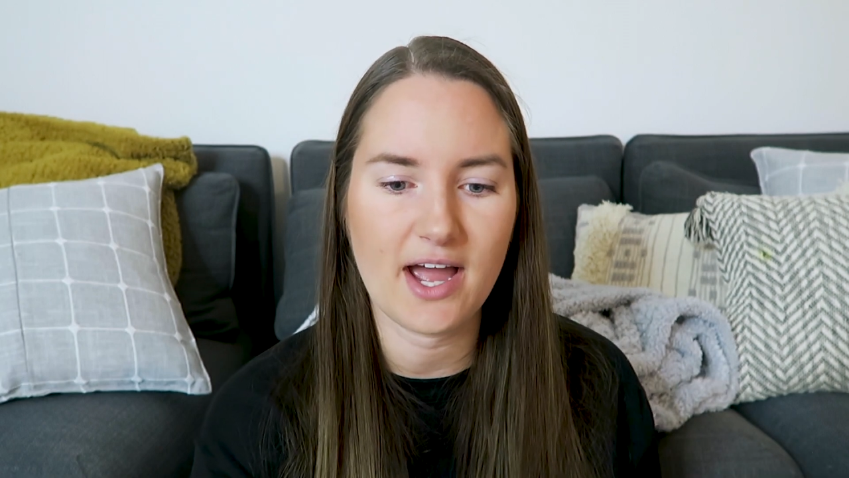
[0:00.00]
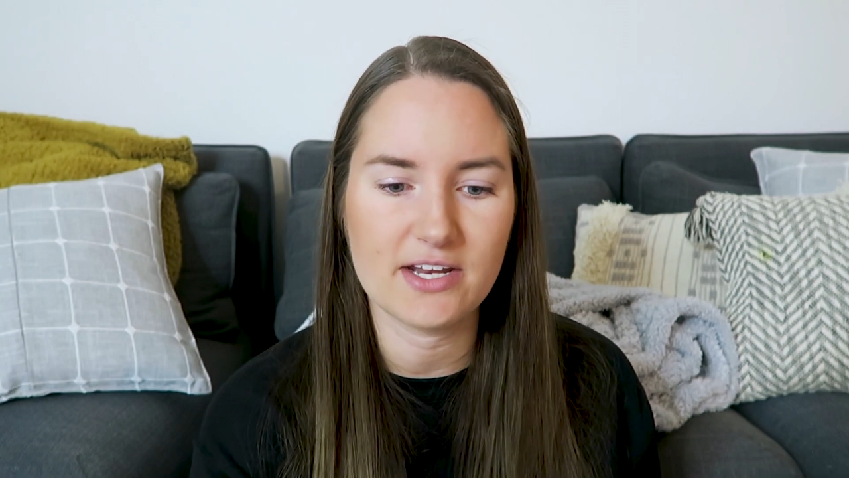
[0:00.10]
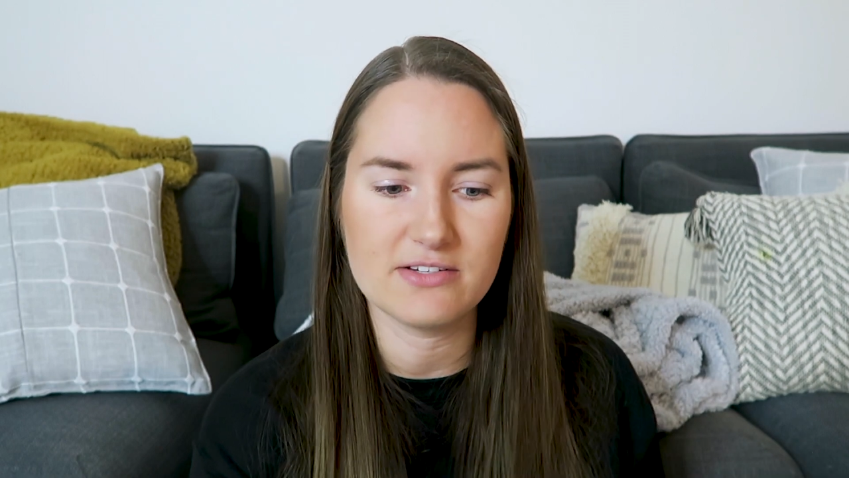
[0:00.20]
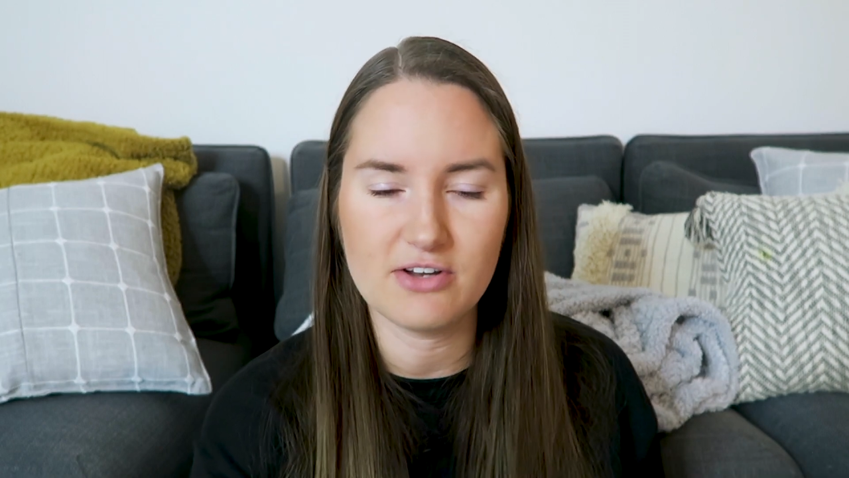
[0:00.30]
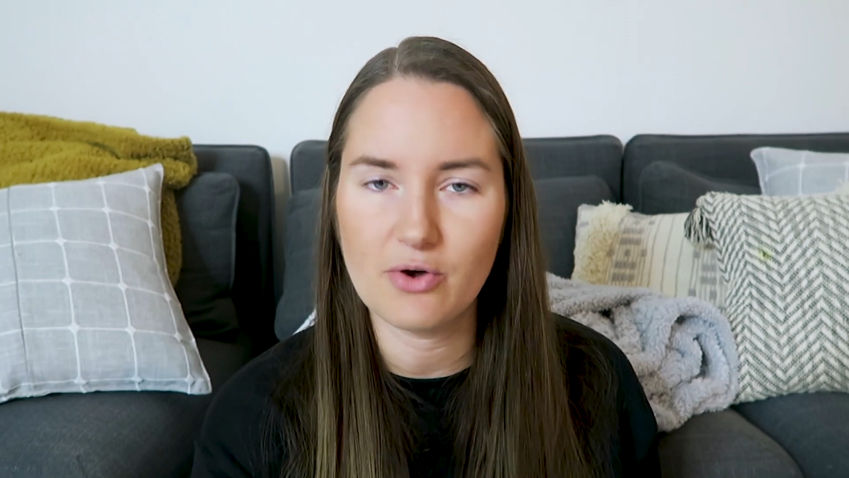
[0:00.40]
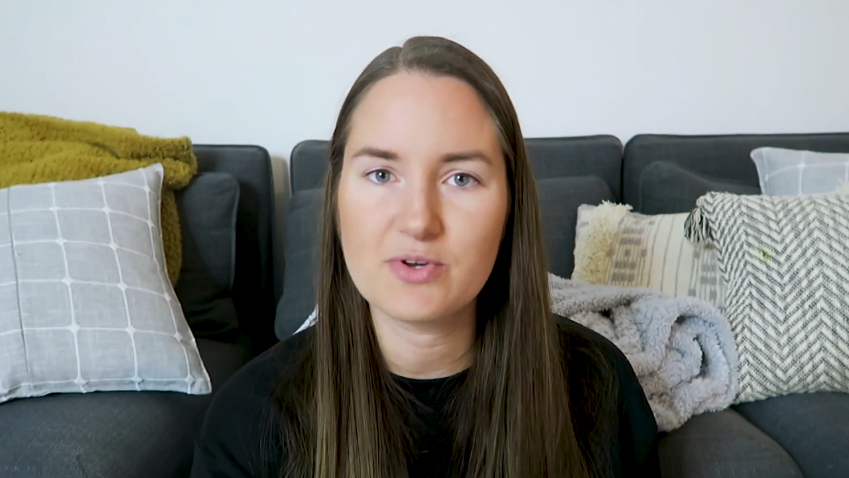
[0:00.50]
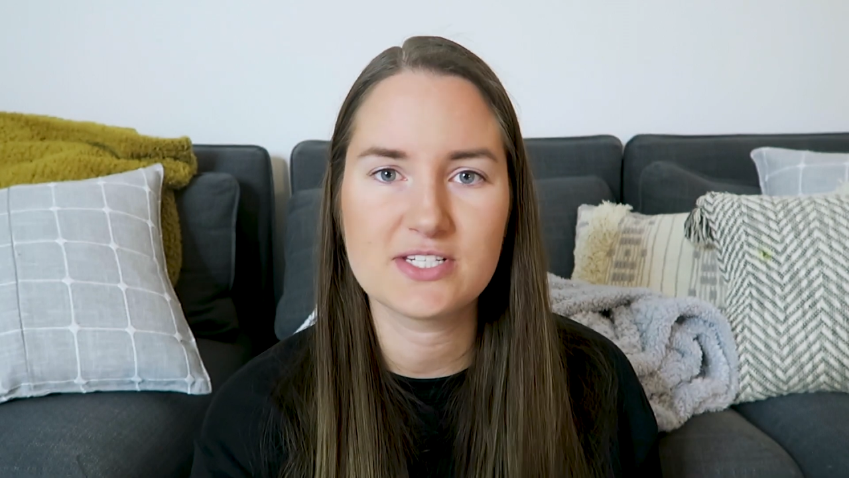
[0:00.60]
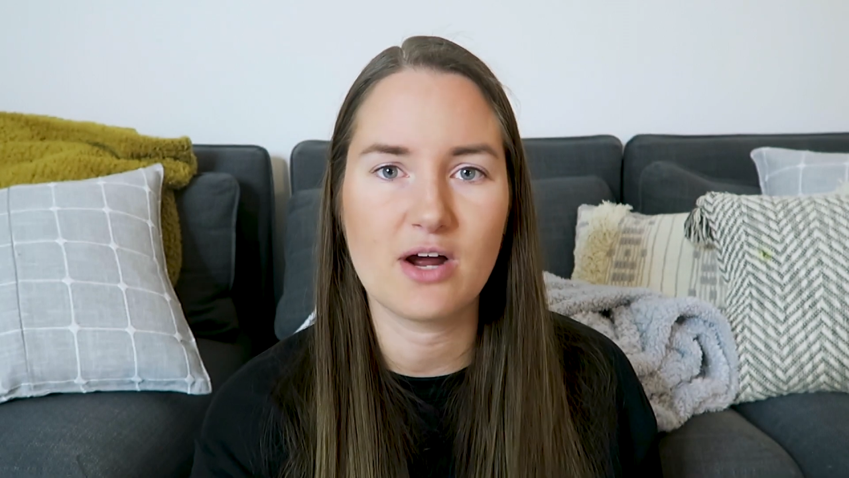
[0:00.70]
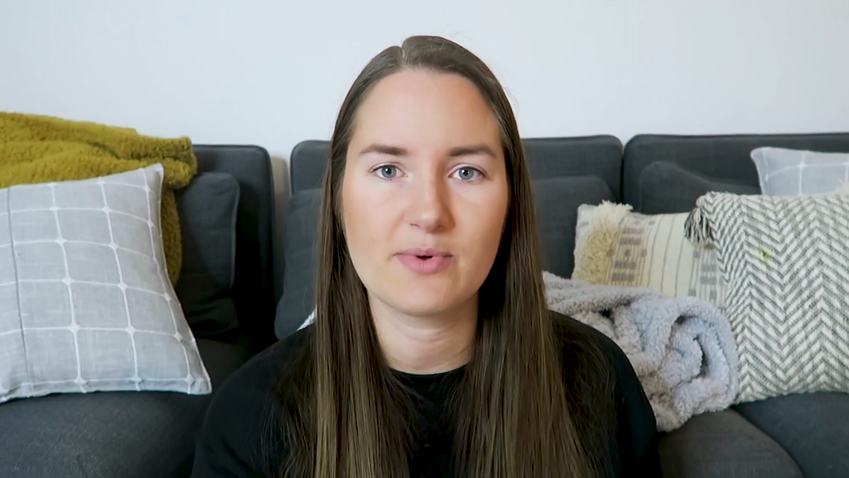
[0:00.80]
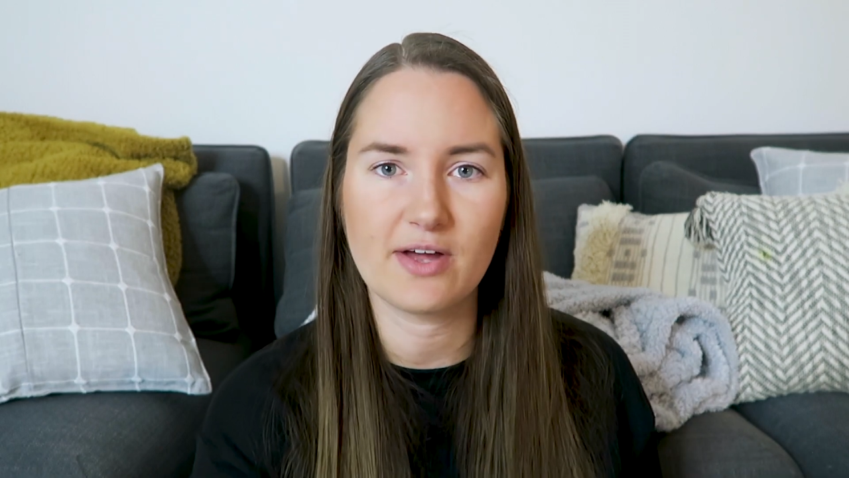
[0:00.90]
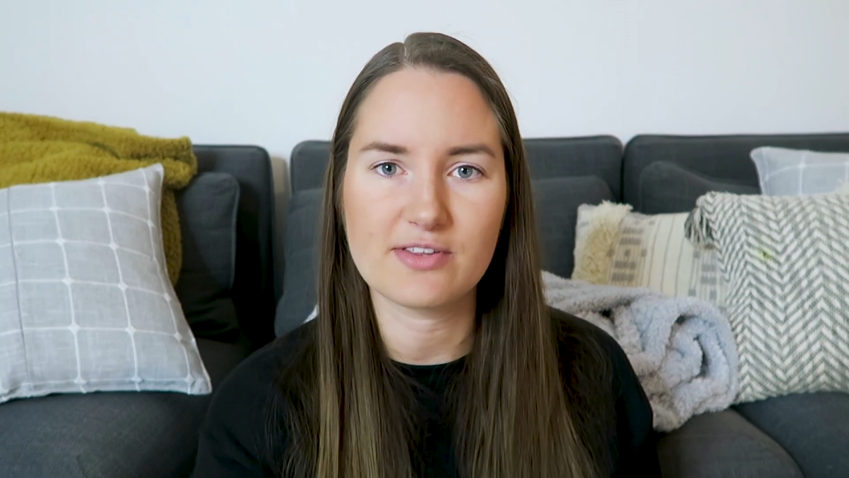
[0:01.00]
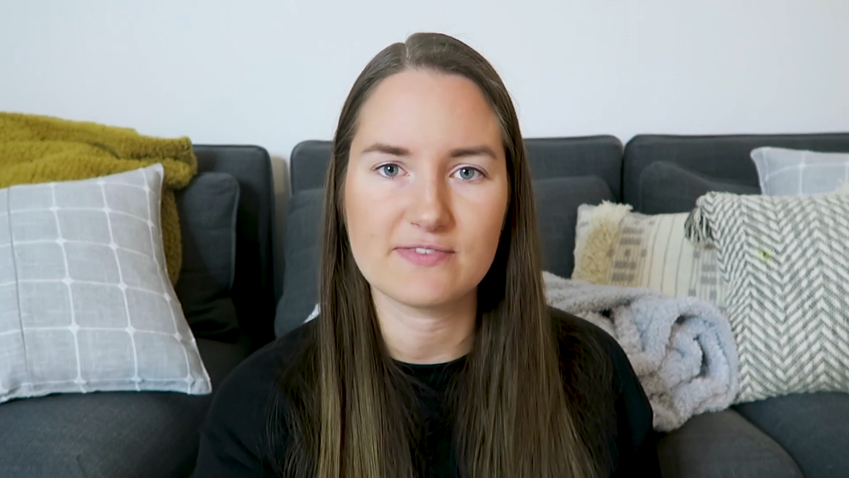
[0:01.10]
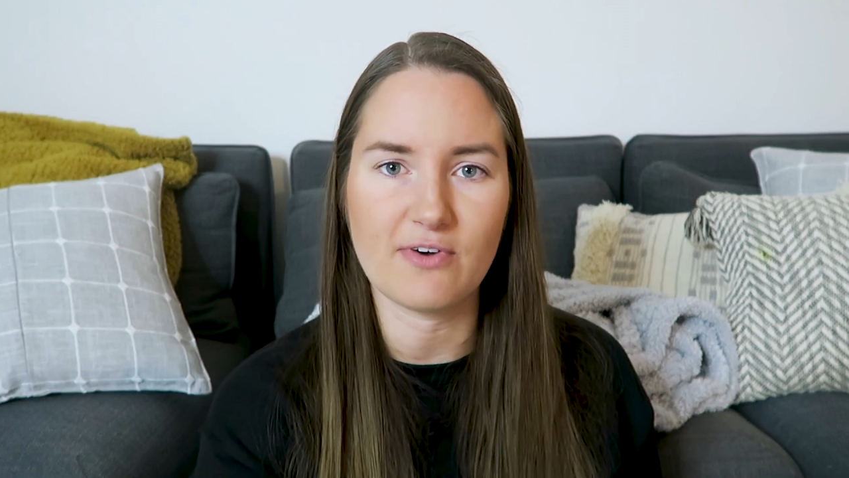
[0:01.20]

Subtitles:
I know it's not without its